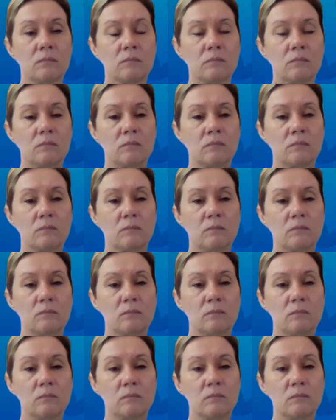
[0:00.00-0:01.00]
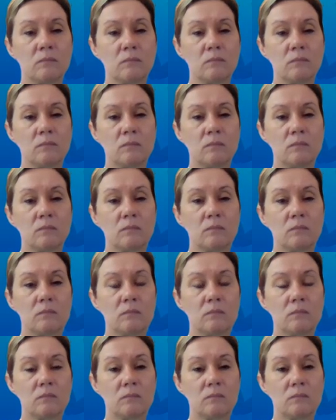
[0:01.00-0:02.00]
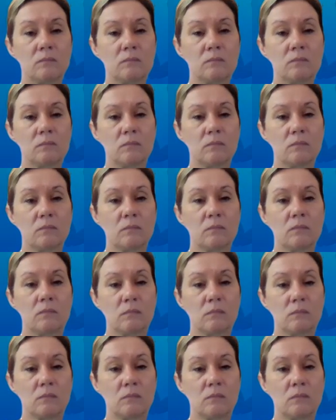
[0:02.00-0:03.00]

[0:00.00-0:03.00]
No words are spoken by the person on screen.